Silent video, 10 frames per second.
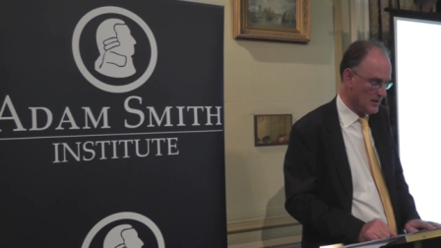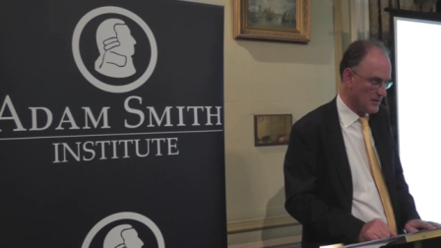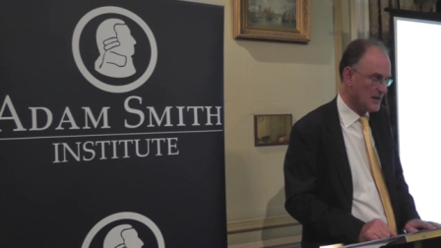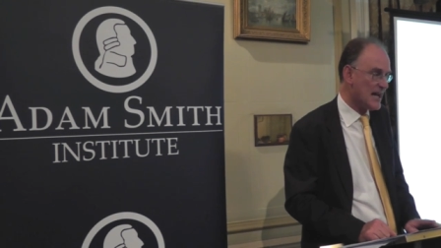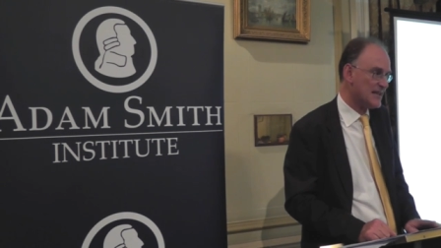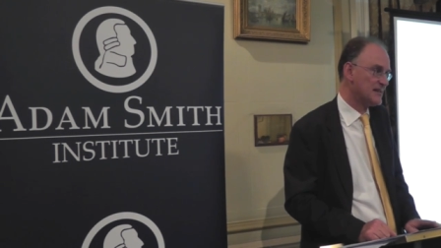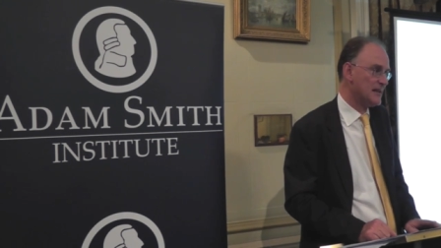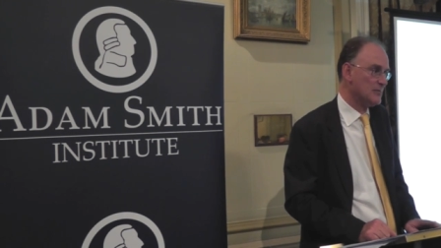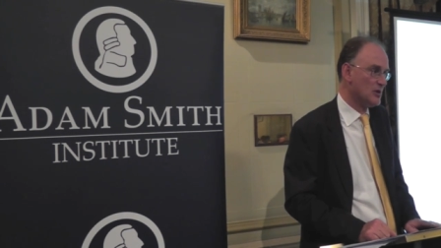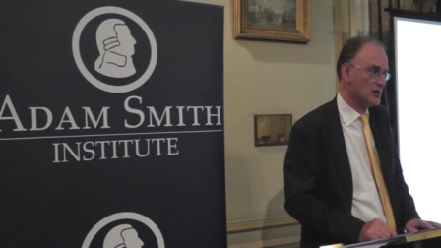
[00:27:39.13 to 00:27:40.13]
that
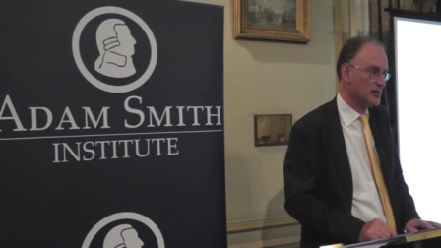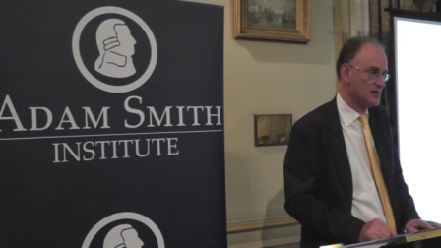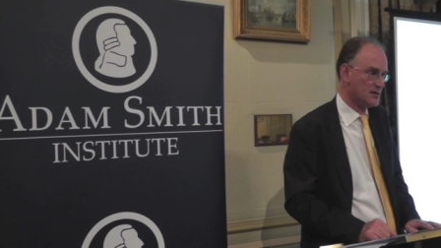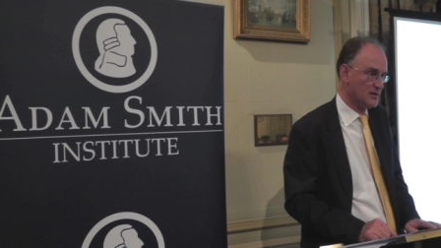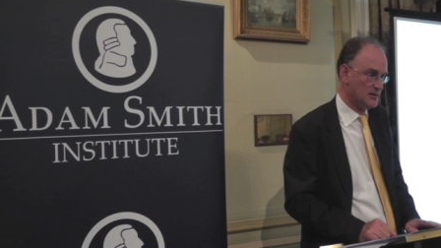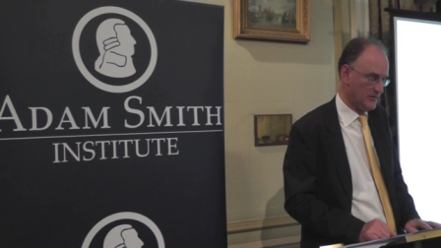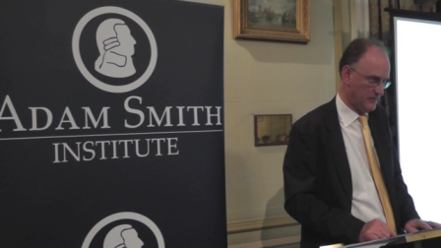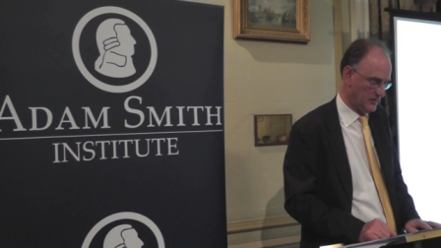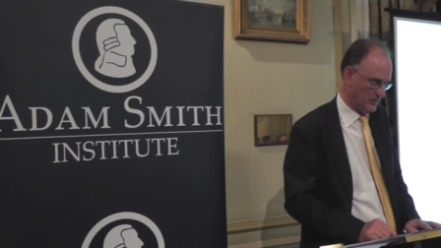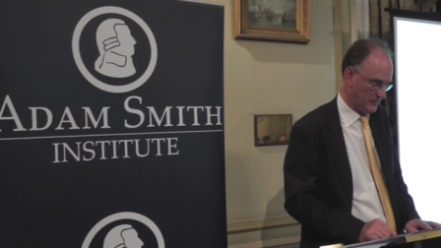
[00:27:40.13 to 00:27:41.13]
asset markets are
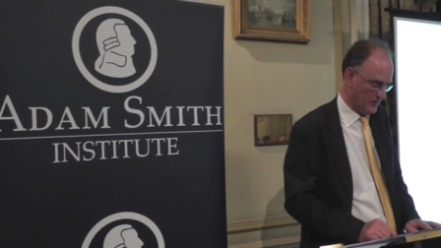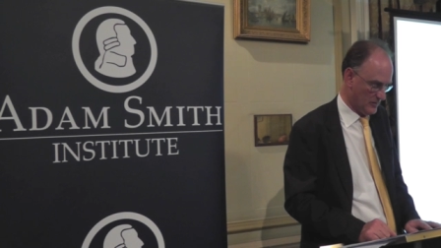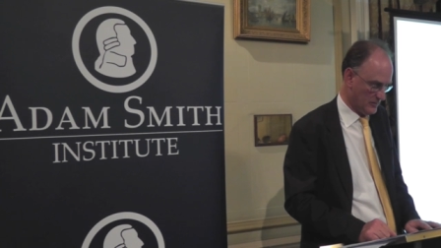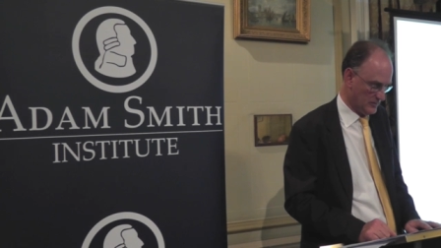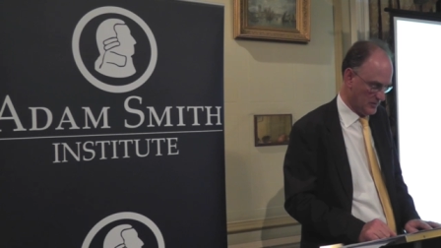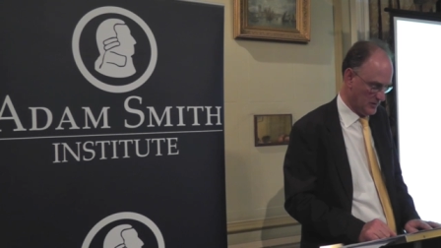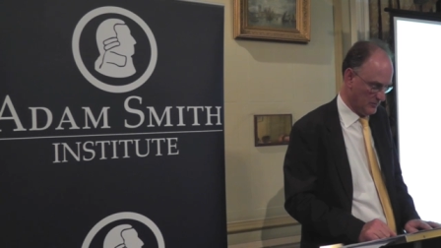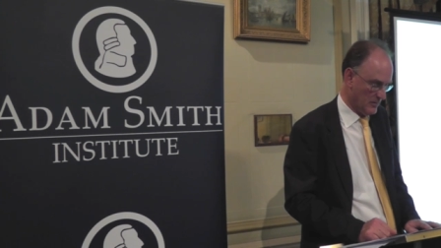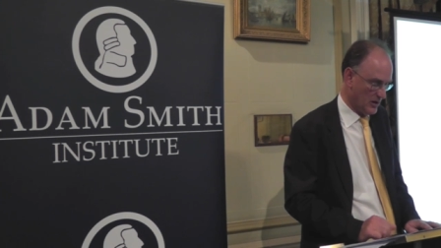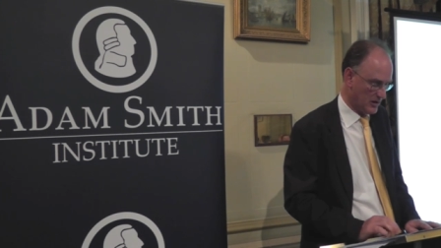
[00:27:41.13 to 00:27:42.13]
different from
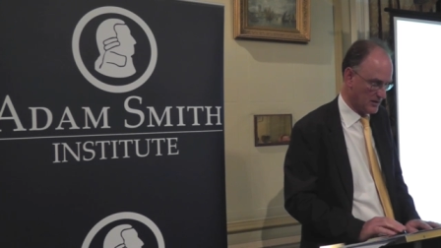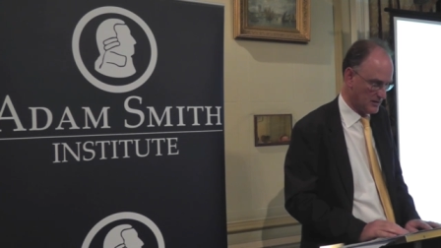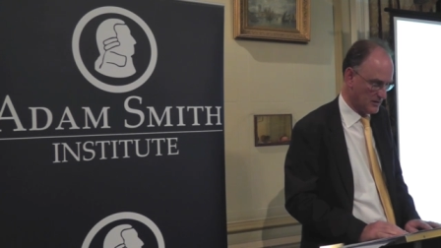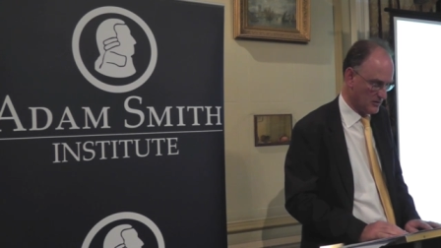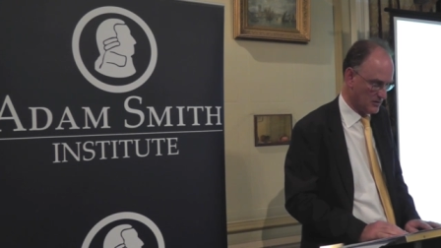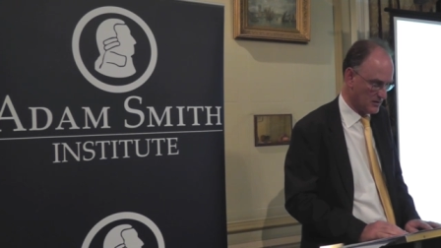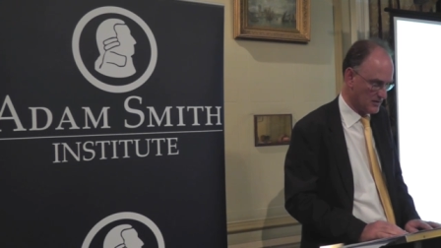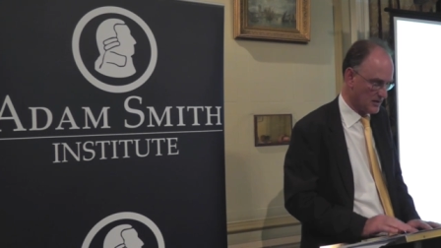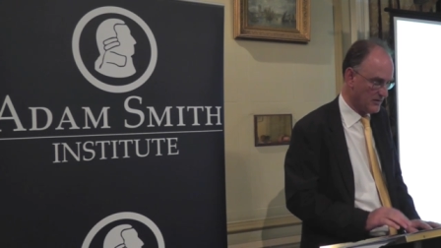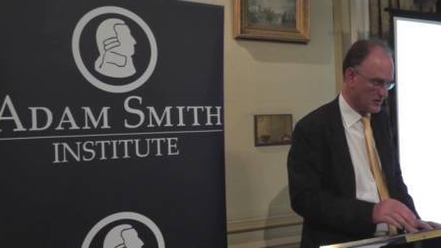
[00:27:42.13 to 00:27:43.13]
markets in goods
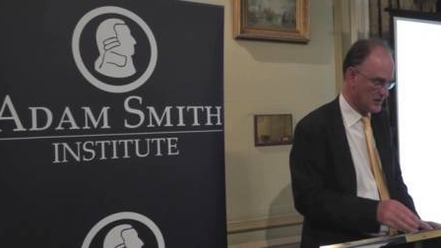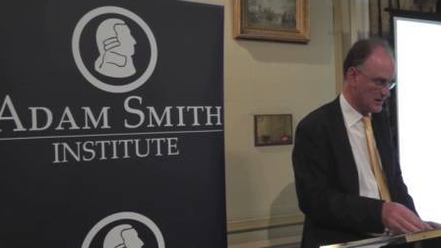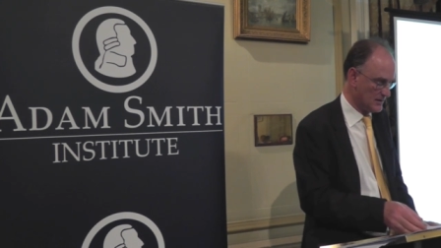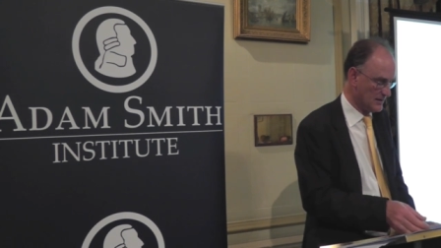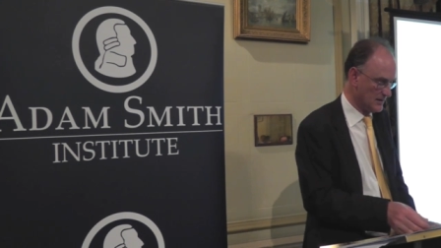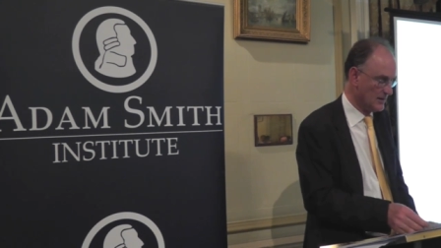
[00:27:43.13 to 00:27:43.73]
and services.